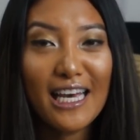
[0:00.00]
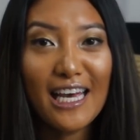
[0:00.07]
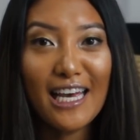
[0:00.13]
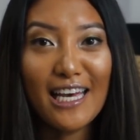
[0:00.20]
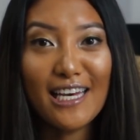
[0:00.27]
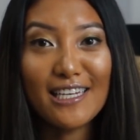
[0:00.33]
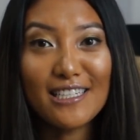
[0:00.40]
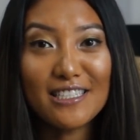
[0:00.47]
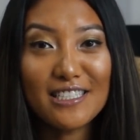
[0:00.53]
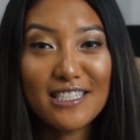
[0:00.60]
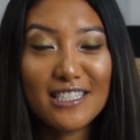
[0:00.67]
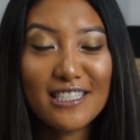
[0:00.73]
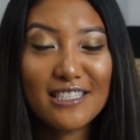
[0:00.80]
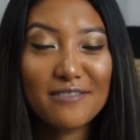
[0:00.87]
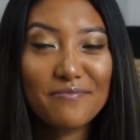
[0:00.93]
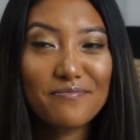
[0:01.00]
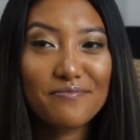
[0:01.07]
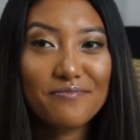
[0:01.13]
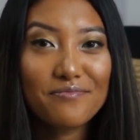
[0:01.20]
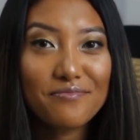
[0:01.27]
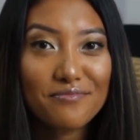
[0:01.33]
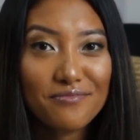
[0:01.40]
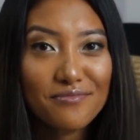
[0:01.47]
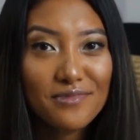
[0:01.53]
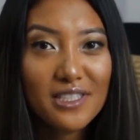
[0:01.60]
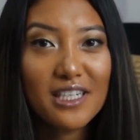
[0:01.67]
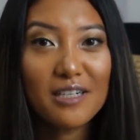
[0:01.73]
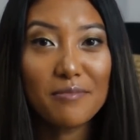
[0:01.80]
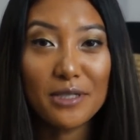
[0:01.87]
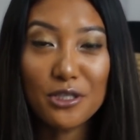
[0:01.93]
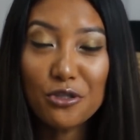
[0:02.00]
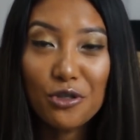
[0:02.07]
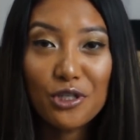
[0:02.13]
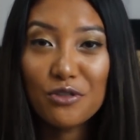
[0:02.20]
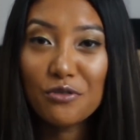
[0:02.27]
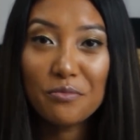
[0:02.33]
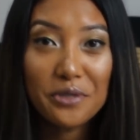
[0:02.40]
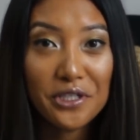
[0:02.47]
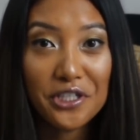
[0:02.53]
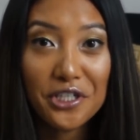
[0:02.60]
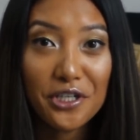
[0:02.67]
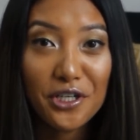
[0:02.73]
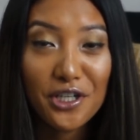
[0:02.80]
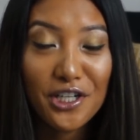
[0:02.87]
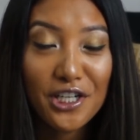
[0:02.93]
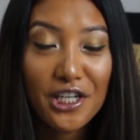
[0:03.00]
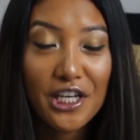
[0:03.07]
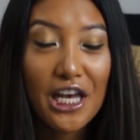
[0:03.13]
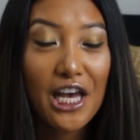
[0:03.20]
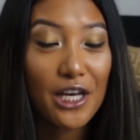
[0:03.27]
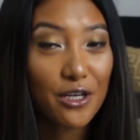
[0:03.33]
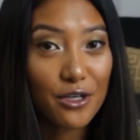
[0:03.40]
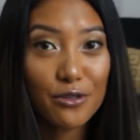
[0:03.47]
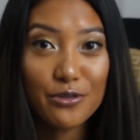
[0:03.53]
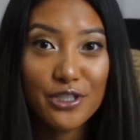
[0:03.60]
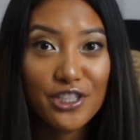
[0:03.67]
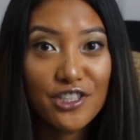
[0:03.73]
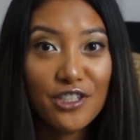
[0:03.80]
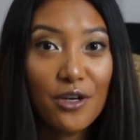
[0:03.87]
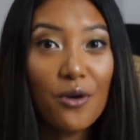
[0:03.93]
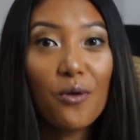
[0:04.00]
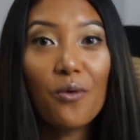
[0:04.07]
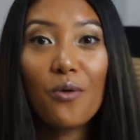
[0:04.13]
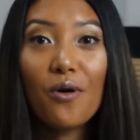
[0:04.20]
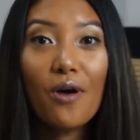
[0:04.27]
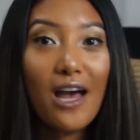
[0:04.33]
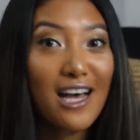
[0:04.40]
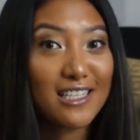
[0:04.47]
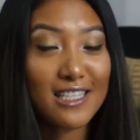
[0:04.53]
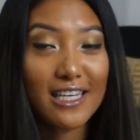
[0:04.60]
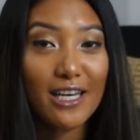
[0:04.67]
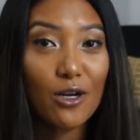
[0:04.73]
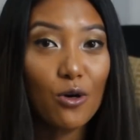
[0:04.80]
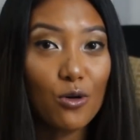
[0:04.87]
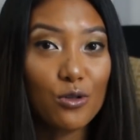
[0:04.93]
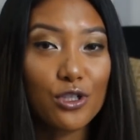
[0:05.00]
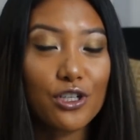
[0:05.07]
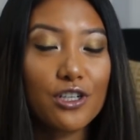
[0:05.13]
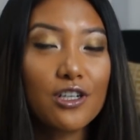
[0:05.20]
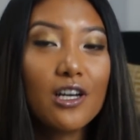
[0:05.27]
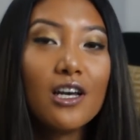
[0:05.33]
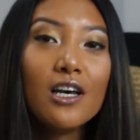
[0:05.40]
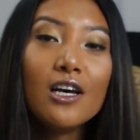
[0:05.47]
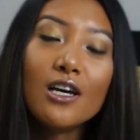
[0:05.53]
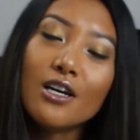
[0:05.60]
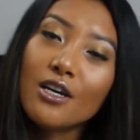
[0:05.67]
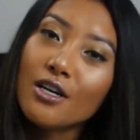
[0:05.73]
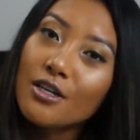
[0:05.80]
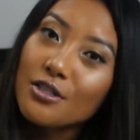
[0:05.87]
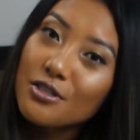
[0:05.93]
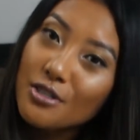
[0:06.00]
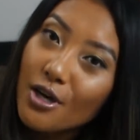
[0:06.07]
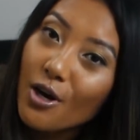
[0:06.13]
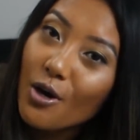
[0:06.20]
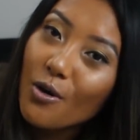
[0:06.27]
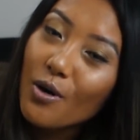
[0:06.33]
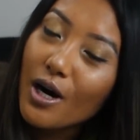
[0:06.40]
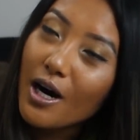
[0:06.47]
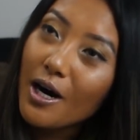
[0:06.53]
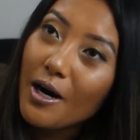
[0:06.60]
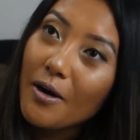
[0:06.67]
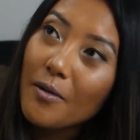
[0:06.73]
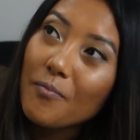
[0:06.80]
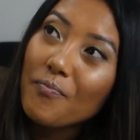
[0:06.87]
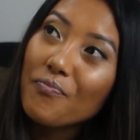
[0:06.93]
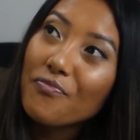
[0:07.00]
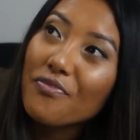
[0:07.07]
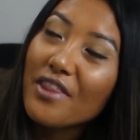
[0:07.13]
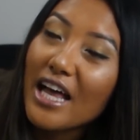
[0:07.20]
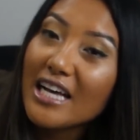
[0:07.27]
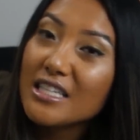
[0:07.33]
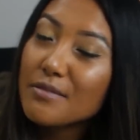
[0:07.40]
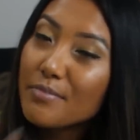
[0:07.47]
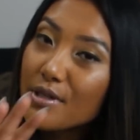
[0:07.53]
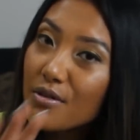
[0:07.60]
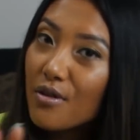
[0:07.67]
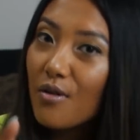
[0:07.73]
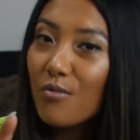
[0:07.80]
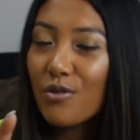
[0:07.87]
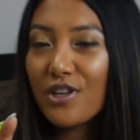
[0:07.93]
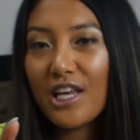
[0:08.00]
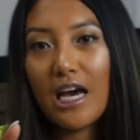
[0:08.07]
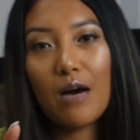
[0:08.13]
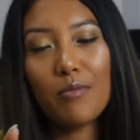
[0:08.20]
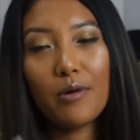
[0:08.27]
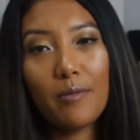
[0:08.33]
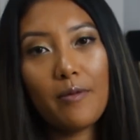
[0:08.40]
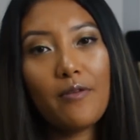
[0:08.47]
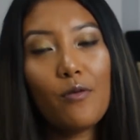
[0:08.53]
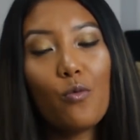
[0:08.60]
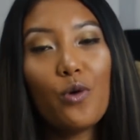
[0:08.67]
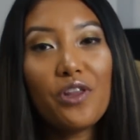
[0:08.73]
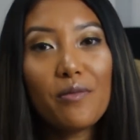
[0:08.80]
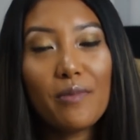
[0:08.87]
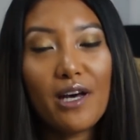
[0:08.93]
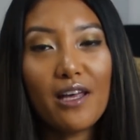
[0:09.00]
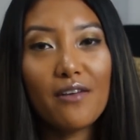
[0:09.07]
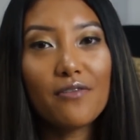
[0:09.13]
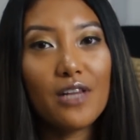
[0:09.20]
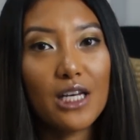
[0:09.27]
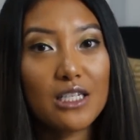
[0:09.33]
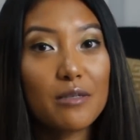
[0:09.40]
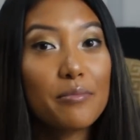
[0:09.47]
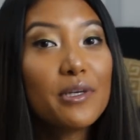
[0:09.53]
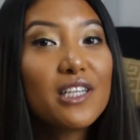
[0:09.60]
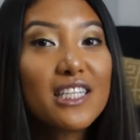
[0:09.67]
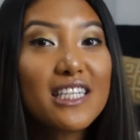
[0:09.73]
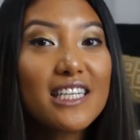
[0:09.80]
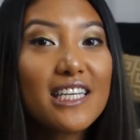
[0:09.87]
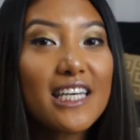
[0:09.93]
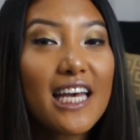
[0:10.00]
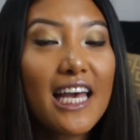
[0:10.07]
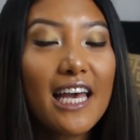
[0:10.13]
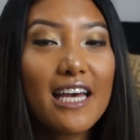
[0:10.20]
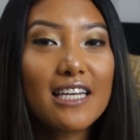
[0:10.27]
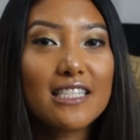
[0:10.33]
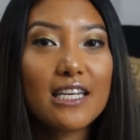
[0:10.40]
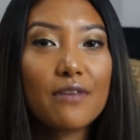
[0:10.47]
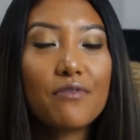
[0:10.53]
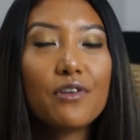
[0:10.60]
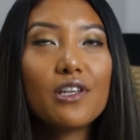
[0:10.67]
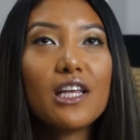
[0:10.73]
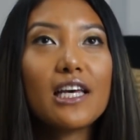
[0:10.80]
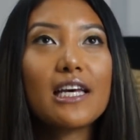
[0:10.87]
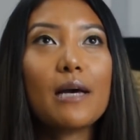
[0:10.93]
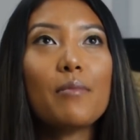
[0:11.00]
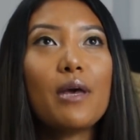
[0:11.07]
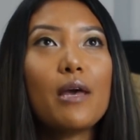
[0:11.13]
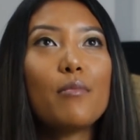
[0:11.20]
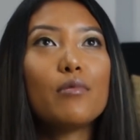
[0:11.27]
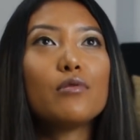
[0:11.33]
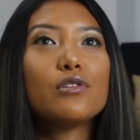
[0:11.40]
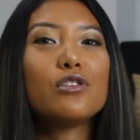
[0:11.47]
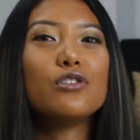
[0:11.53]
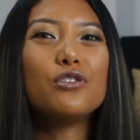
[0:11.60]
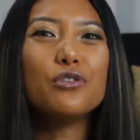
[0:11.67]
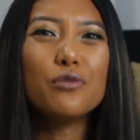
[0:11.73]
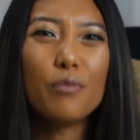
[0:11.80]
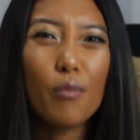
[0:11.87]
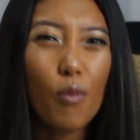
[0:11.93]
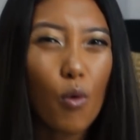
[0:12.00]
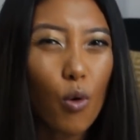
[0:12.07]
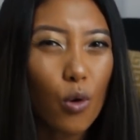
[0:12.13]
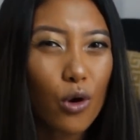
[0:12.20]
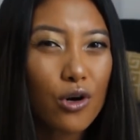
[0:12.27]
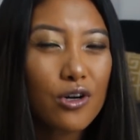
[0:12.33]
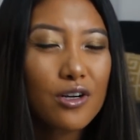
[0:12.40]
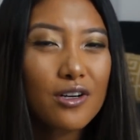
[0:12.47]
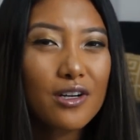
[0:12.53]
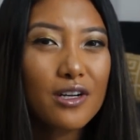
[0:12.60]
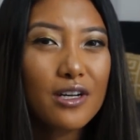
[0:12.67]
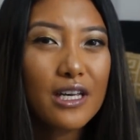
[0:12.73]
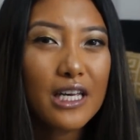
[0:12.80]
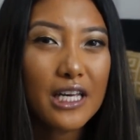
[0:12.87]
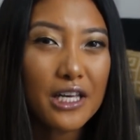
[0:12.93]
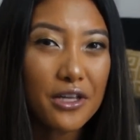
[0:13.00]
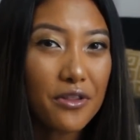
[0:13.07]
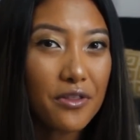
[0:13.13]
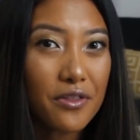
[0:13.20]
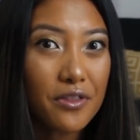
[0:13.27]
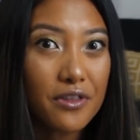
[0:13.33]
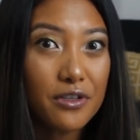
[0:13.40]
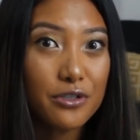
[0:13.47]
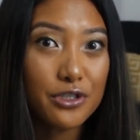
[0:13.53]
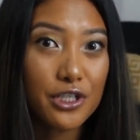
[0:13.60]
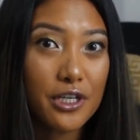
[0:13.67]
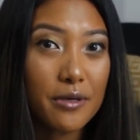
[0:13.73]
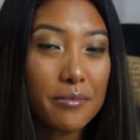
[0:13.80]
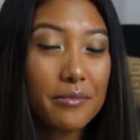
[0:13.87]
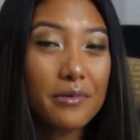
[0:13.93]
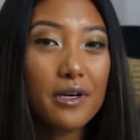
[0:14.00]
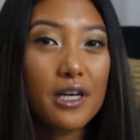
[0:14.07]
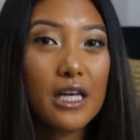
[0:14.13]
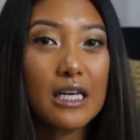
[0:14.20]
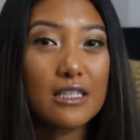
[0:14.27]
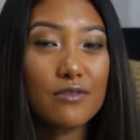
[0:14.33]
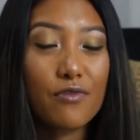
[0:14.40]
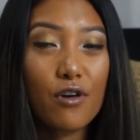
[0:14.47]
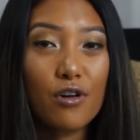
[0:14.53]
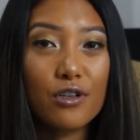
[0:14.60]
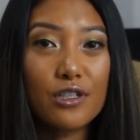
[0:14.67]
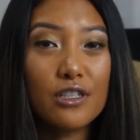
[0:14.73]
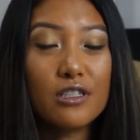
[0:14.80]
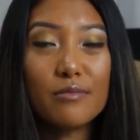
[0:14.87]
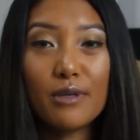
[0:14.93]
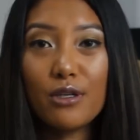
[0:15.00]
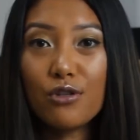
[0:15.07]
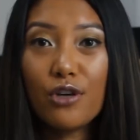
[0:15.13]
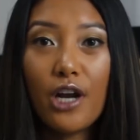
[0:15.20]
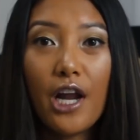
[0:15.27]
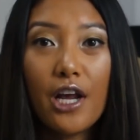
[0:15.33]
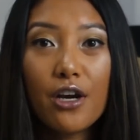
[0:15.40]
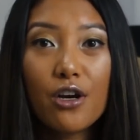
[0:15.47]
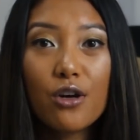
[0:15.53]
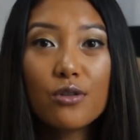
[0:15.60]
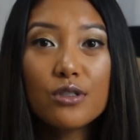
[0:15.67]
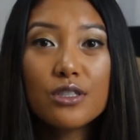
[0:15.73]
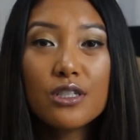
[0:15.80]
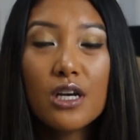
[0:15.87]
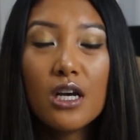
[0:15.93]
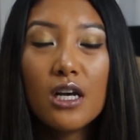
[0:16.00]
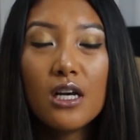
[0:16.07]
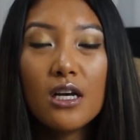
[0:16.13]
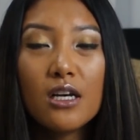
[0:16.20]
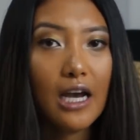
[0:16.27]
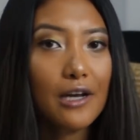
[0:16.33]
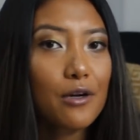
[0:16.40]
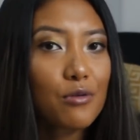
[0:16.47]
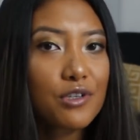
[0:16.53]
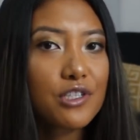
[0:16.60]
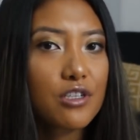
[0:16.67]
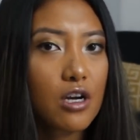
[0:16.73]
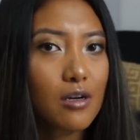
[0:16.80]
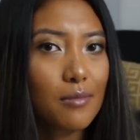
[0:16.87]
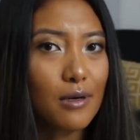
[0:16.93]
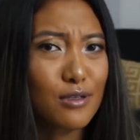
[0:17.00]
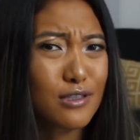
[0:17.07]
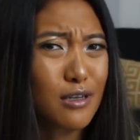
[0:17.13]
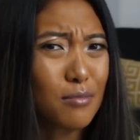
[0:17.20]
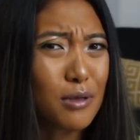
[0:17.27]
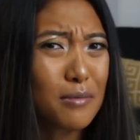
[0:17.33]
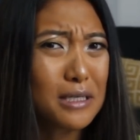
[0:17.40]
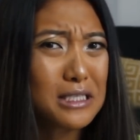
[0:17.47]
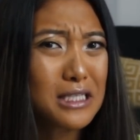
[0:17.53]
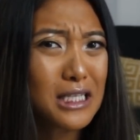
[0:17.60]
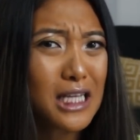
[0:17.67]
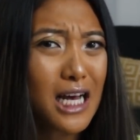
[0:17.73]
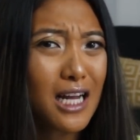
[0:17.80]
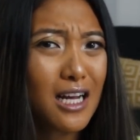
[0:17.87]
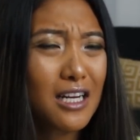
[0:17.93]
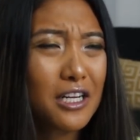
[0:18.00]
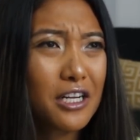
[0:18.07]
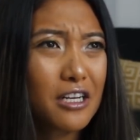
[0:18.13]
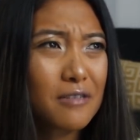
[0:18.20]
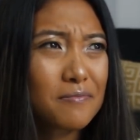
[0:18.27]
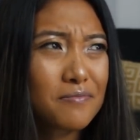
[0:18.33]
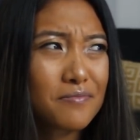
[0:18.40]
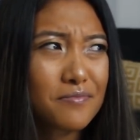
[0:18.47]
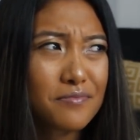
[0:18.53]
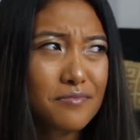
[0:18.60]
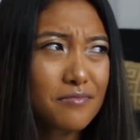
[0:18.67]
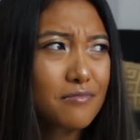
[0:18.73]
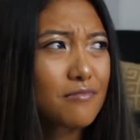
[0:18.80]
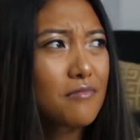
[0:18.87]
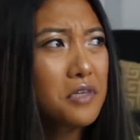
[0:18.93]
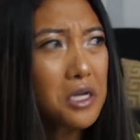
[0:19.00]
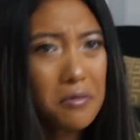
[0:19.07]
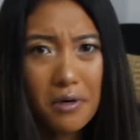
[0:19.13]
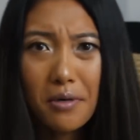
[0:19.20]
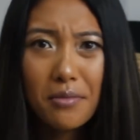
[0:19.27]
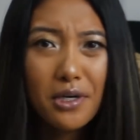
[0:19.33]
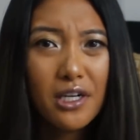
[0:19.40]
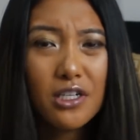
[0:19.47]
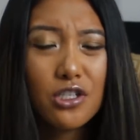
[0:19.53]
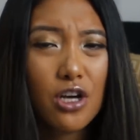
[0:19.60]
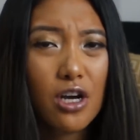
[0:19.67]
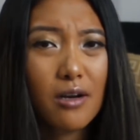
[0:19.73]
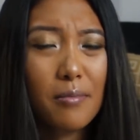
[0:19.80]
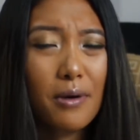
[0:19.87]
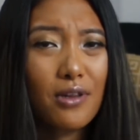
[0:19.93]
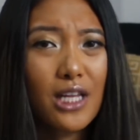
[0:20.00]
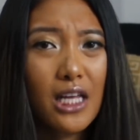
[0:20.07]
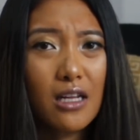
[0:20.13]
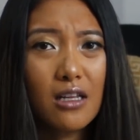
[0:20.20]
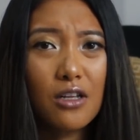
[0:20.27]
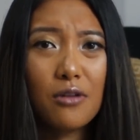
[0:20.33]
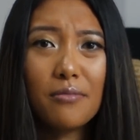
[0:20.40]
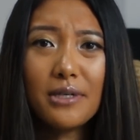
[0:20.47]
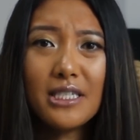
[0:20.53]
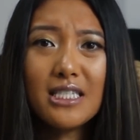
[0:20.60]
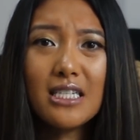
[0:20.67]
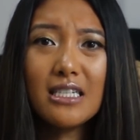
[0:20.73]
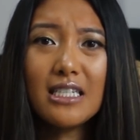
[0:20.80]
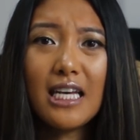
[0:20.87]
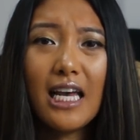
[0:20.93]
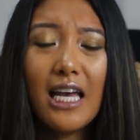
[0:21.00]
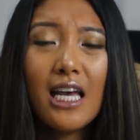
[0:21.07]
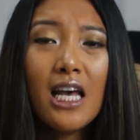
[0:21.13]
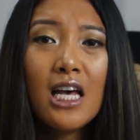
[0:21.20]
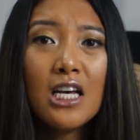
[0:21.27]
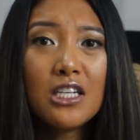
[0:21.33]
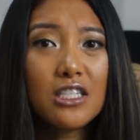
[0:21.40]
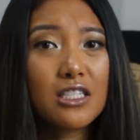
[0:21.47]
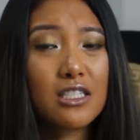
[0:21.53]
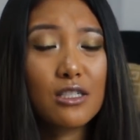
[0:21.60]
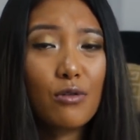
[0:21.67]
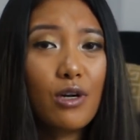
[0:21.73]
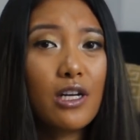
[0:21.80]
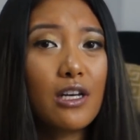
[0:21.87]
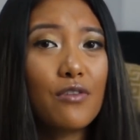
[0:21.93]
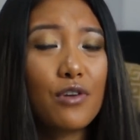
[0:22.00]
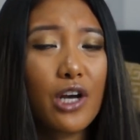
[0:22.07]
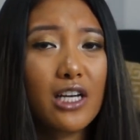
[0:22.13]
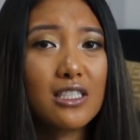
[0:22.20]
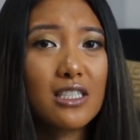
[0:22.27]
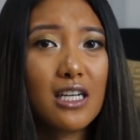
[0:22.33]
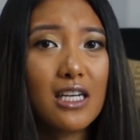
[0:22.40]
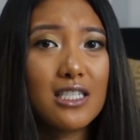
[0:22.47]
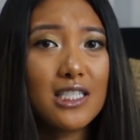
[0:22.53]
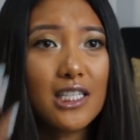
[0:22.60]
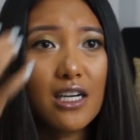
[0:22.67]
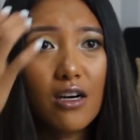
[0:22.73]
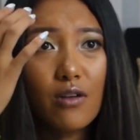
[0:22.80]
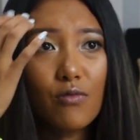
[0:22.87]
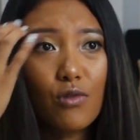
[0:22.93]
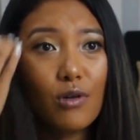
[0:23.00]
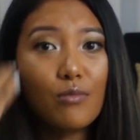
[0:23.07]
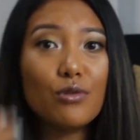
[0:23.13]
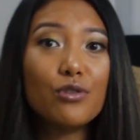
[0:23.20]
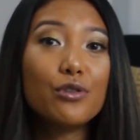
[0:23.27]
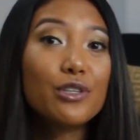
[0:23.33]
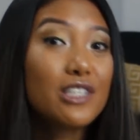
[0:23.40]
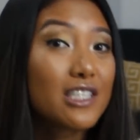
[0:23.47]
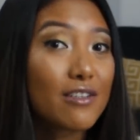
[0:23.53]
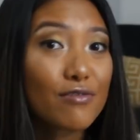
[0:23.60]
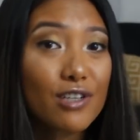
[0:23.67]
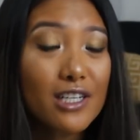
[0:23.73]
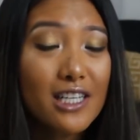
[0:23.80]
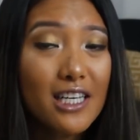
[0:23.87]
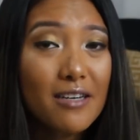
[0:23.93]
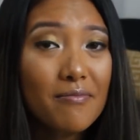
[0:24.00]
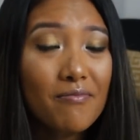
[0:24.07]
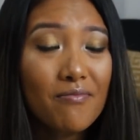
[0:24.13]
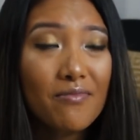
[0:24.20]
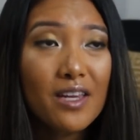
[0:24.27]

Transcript: and my joints will be good and Gucci as I get older. So that's been really helping with my flexibility, and I feel like I'm able to do more in the gym as far as my training goes. I don't really talk about supplements a lot on here, but I'm going to talk about that a little bit today just because I want to give you guys an idea of what I'm doing differently.